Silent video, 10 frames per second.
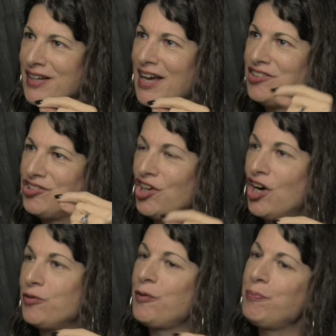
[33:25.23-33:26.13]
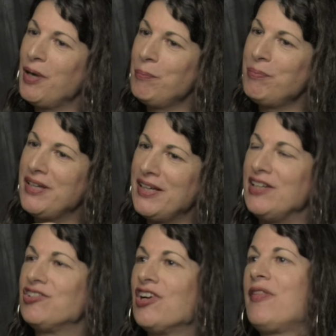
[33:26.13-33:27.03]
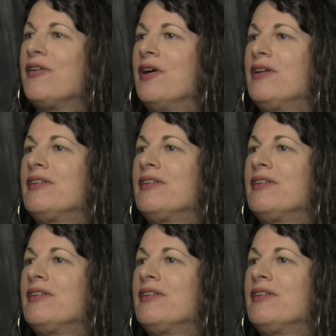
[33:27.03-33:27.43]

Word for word: and charged with pimping each other,